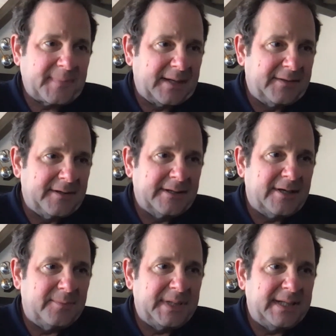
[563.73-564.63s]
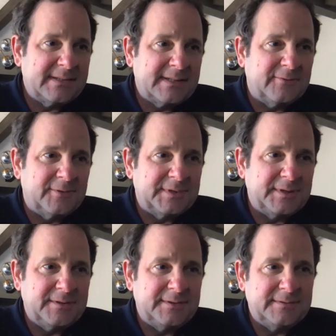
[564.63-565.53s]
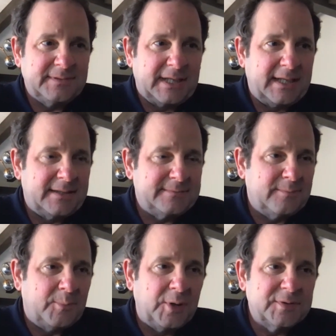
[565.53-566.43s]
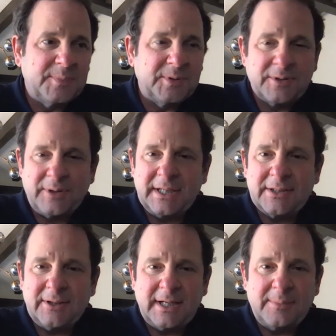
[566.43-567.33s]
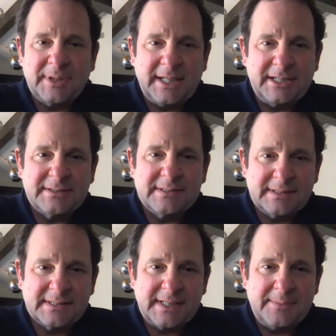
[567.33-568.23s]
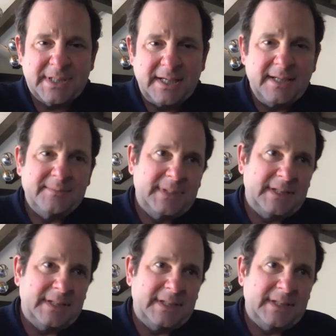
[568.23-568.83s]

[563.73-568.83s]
there are companies that will do multiple credit card applications at the same time.